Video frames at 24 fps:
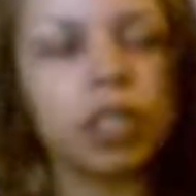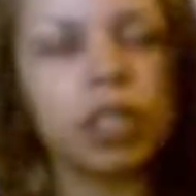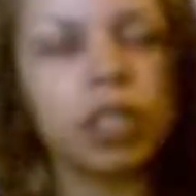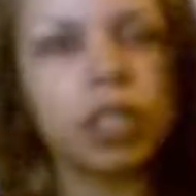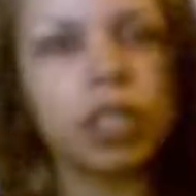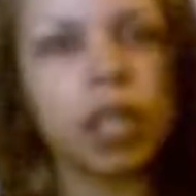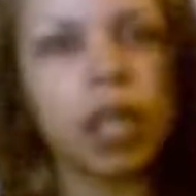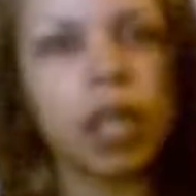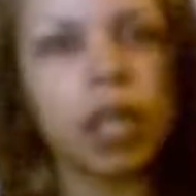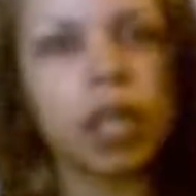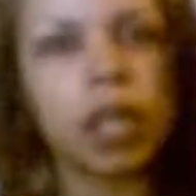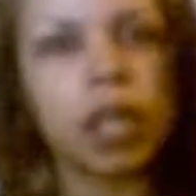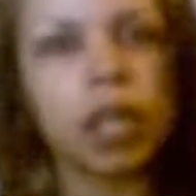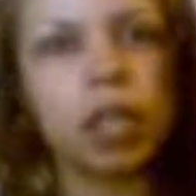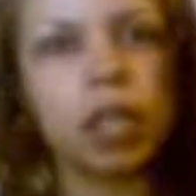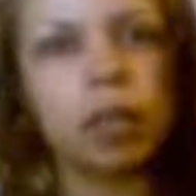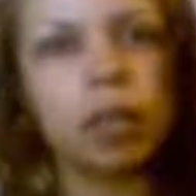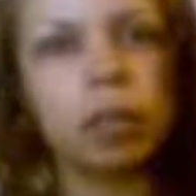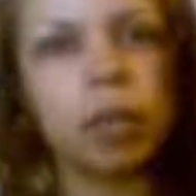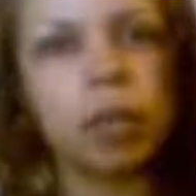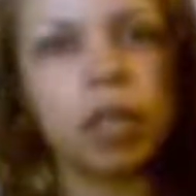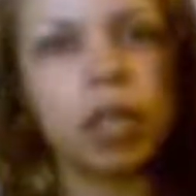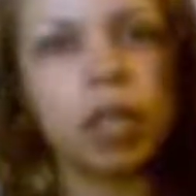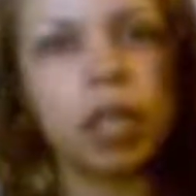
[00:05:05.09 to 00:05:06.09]
It's like
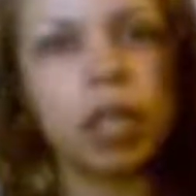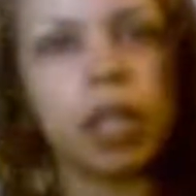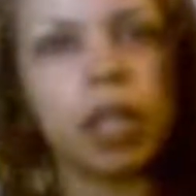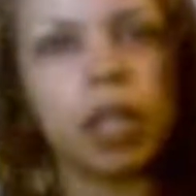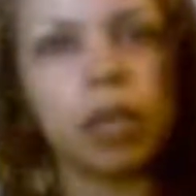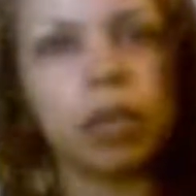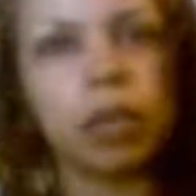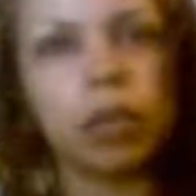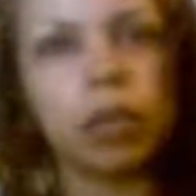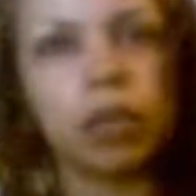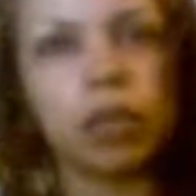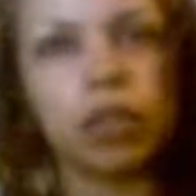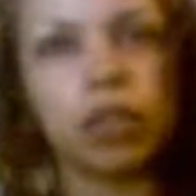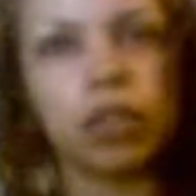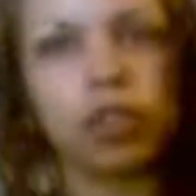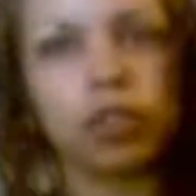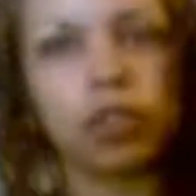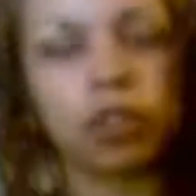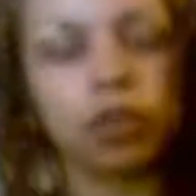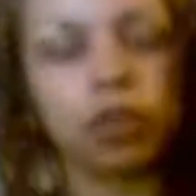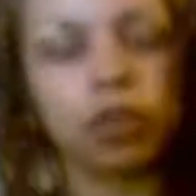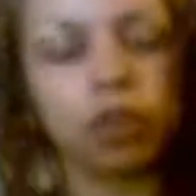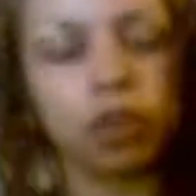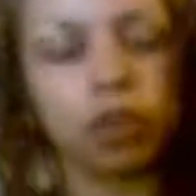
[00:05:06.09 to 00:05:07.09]
being able
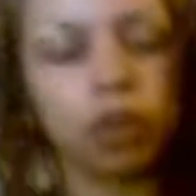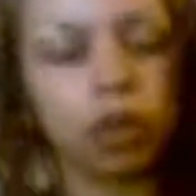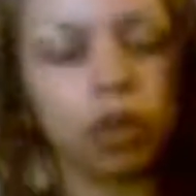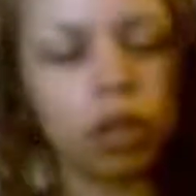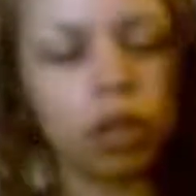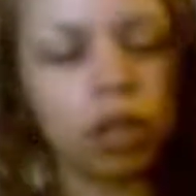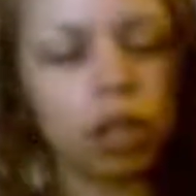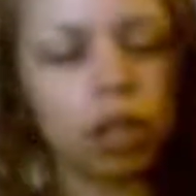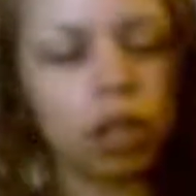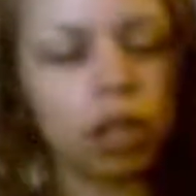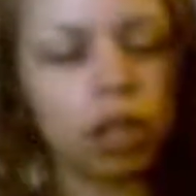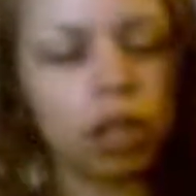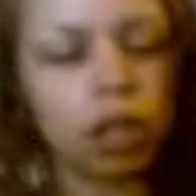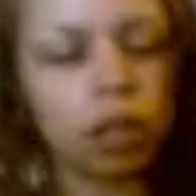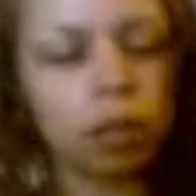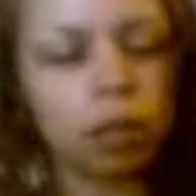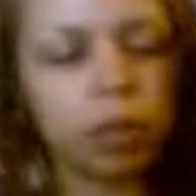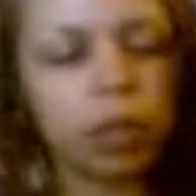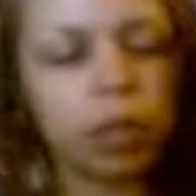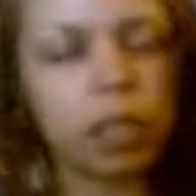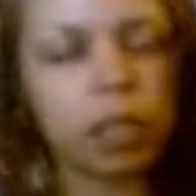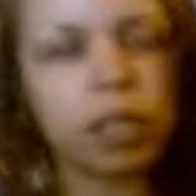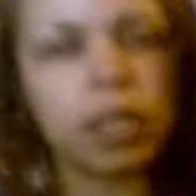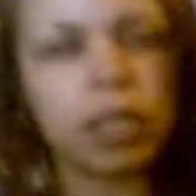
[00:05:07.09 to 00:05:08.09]
to
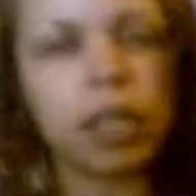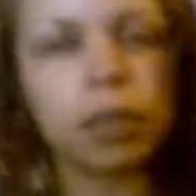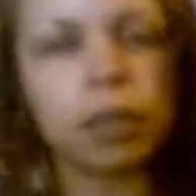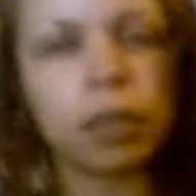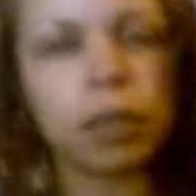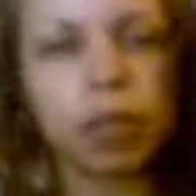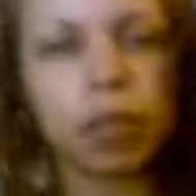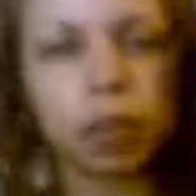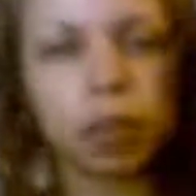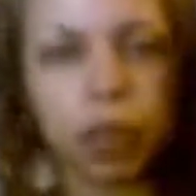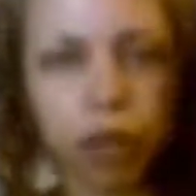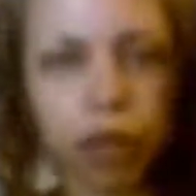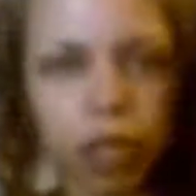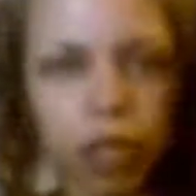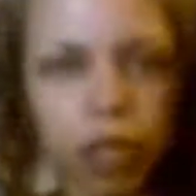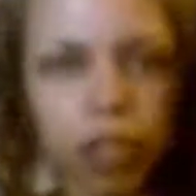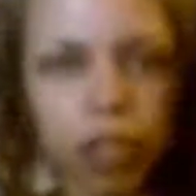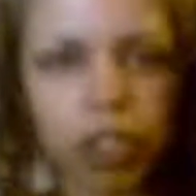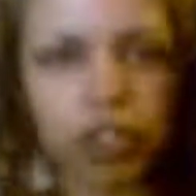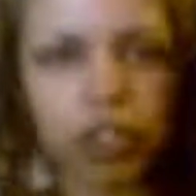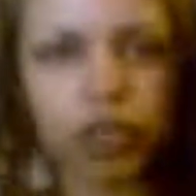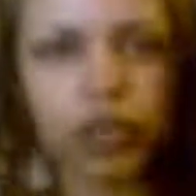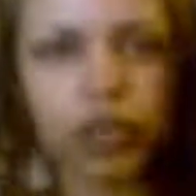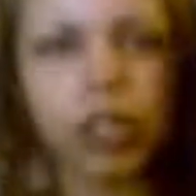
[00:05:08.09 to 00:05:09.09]
be accepted within
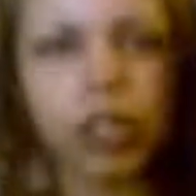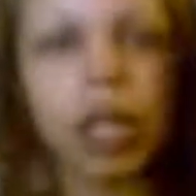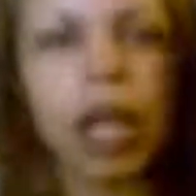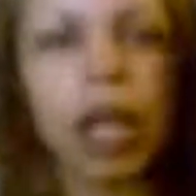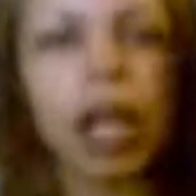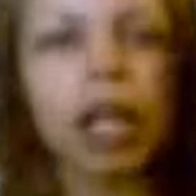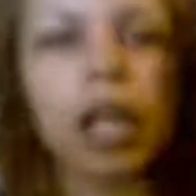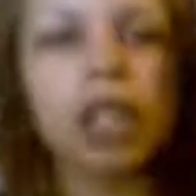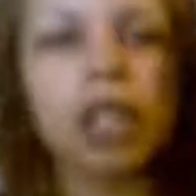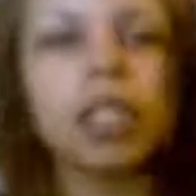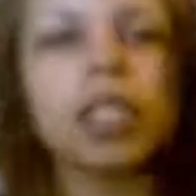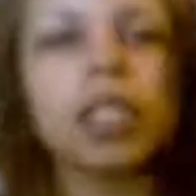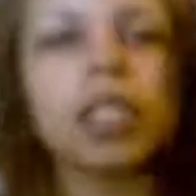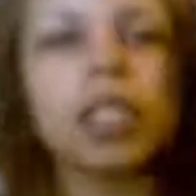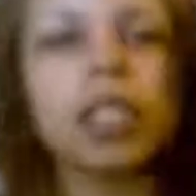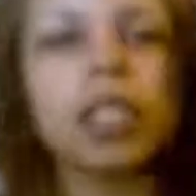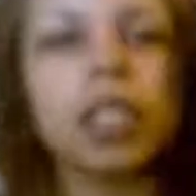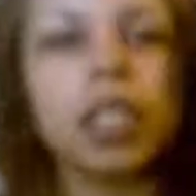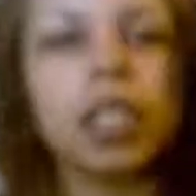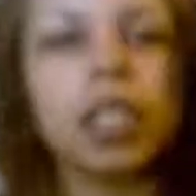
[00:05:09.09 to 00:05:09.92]
this reality.